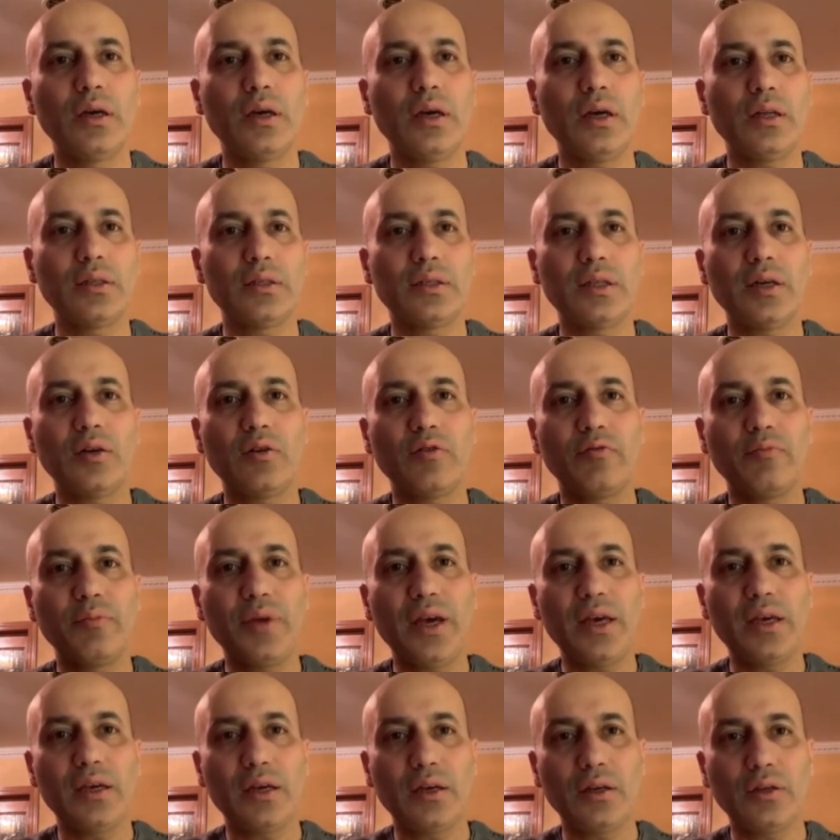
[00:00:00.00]
instead of
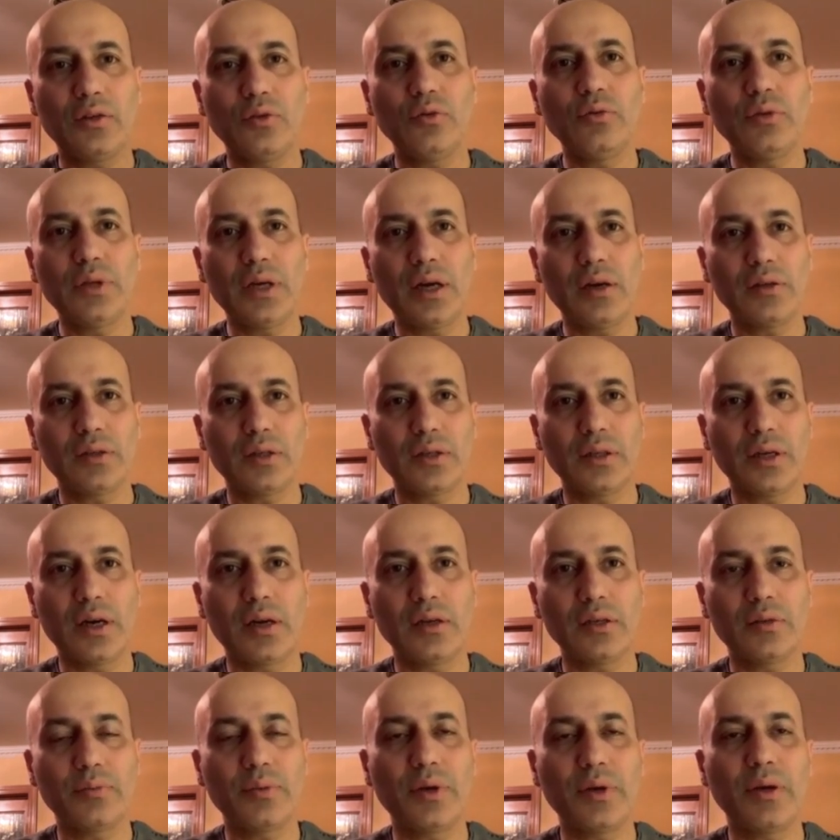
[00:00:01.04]
making
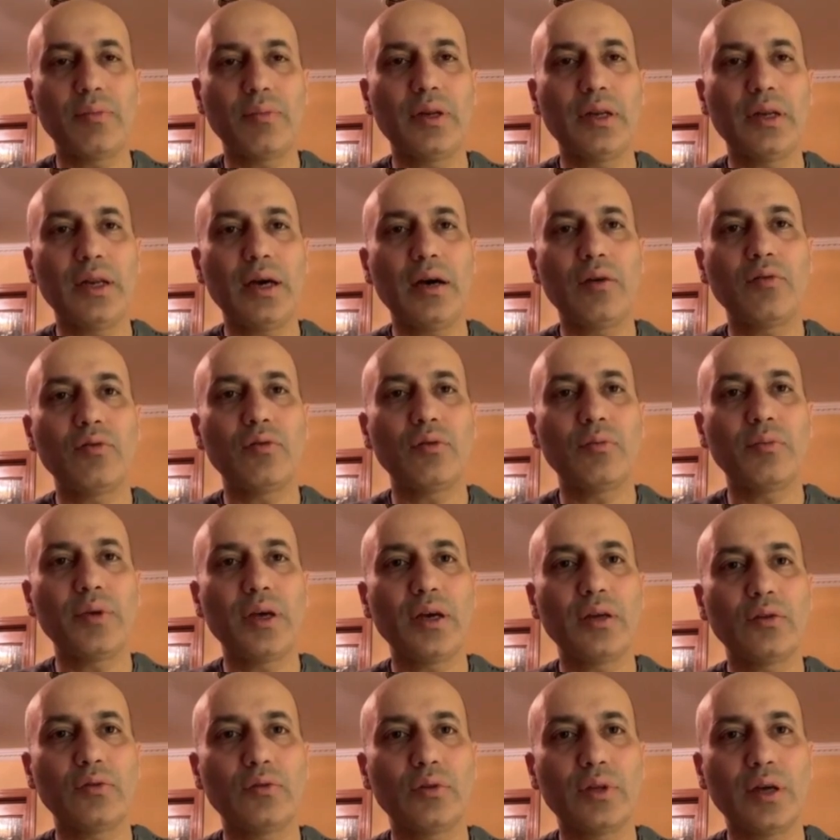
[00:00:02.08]
$2,000 payment, now you'll
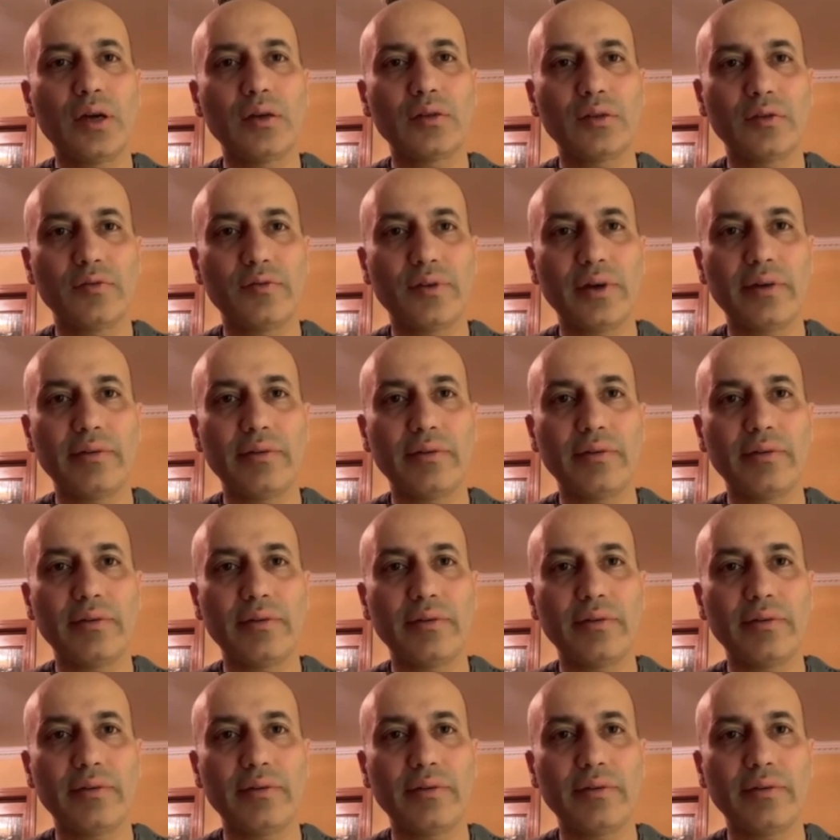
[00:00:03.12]
make $2,500.